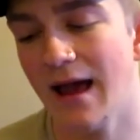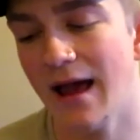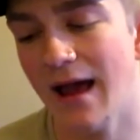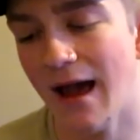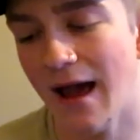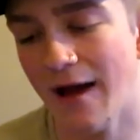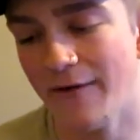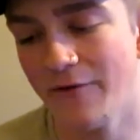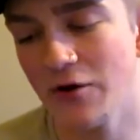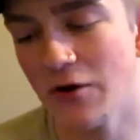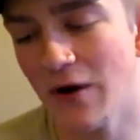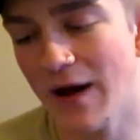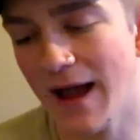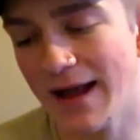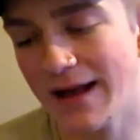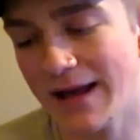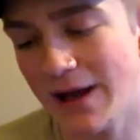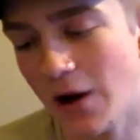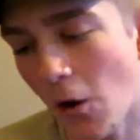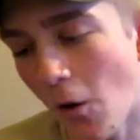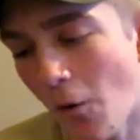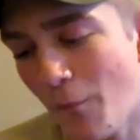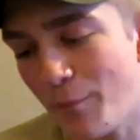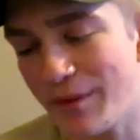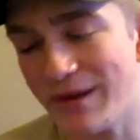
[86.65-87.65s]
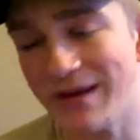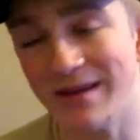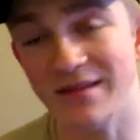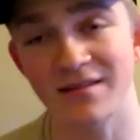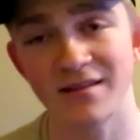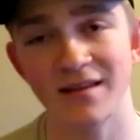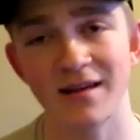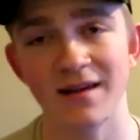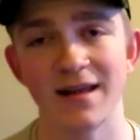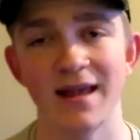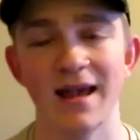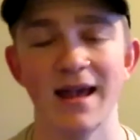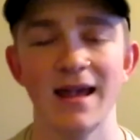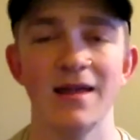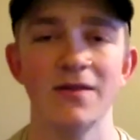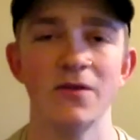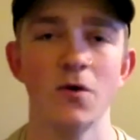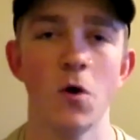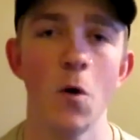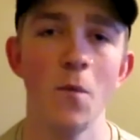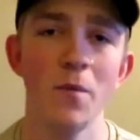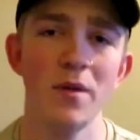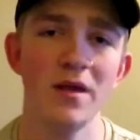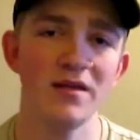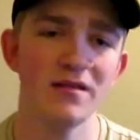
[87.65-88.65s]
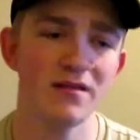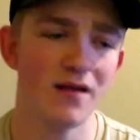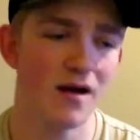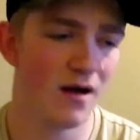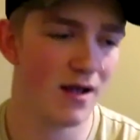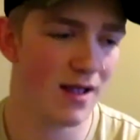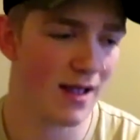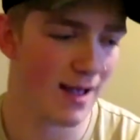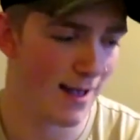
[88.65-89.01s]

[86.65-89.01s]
have you got any hobbies, okay? And the hobbies I